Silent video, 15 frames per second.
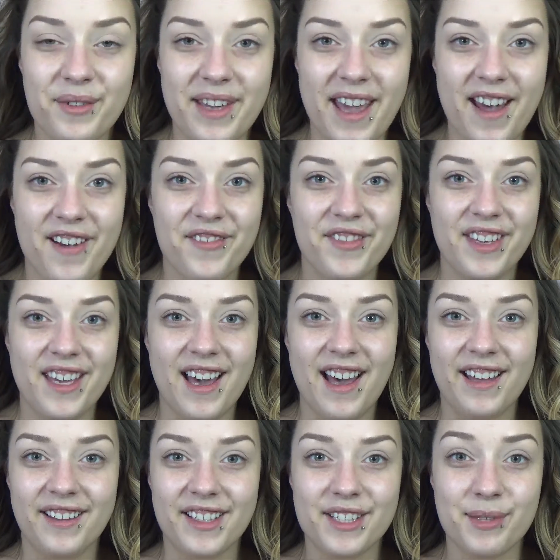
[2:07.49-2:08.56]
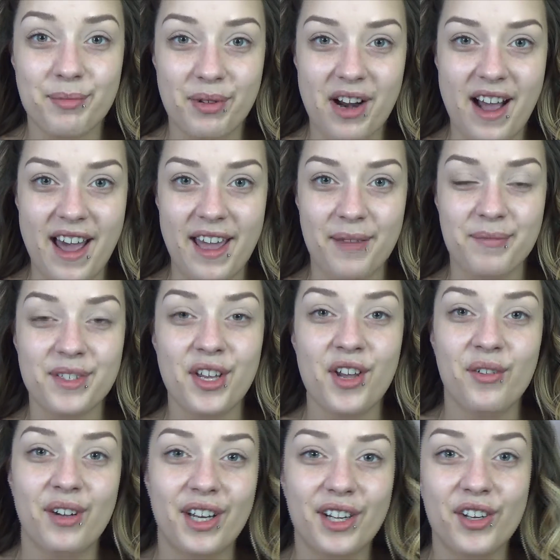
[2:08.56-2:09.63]
Have the eyelids primed,
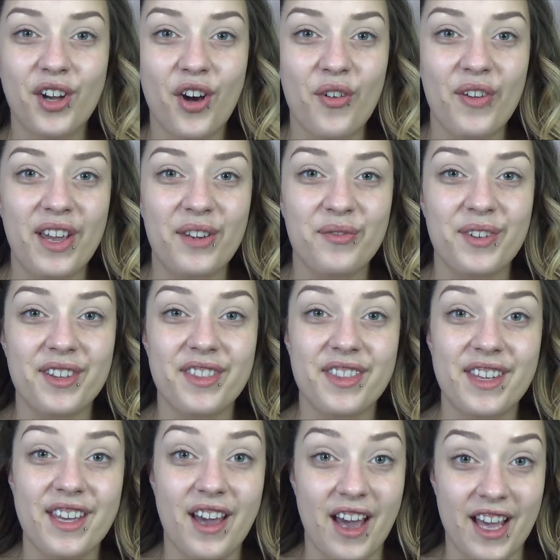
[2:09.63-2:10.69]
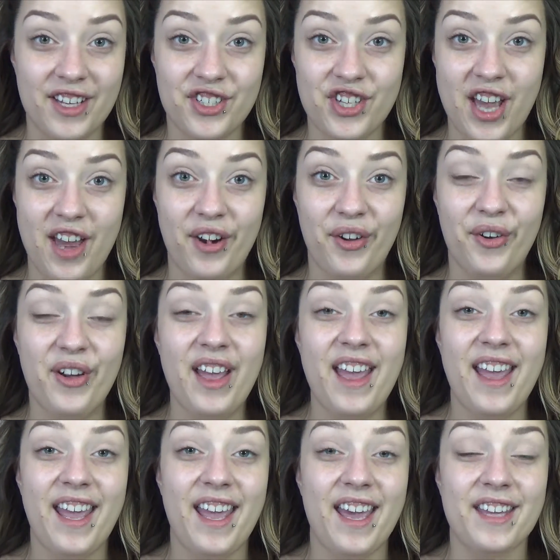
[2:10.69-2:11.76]
we're going to go in with the eyeshadow,
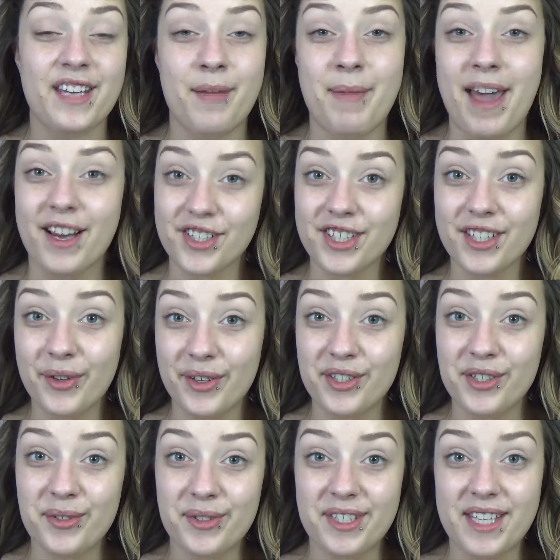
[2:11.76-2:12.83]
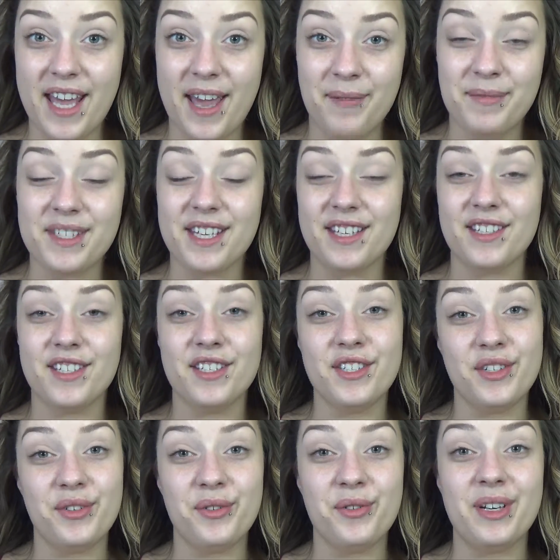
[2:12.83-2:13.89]
and I'm actually going to attempt to
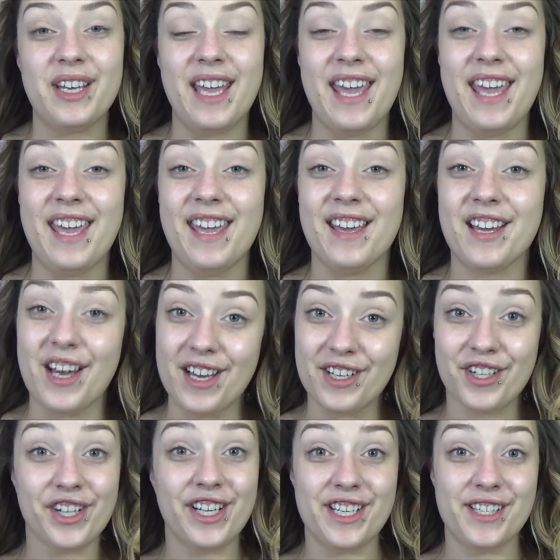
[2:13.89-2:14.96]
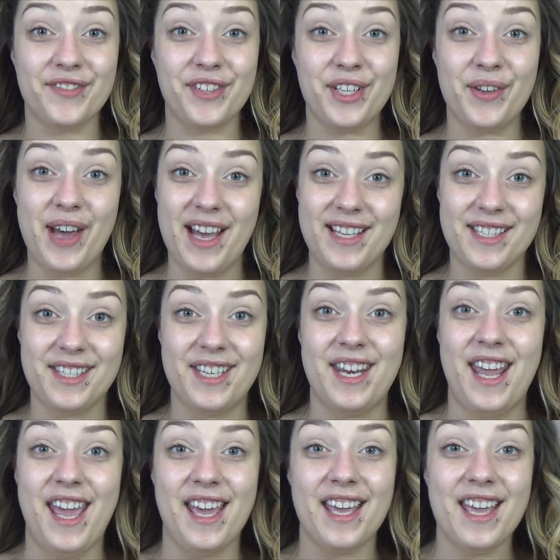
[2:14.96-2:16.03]
do a cut crease for you guys
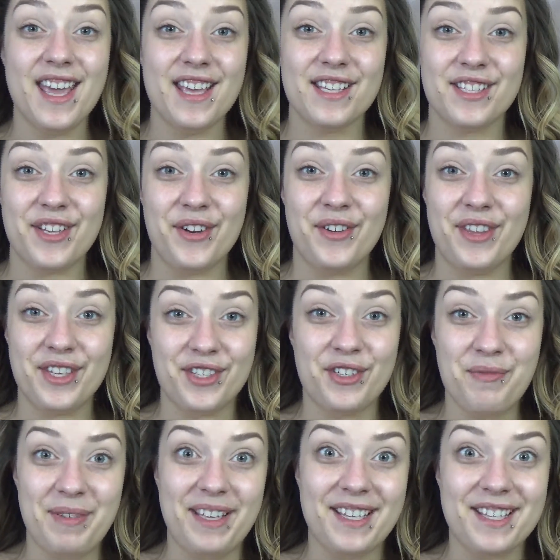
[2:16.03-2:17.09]
today, so this should be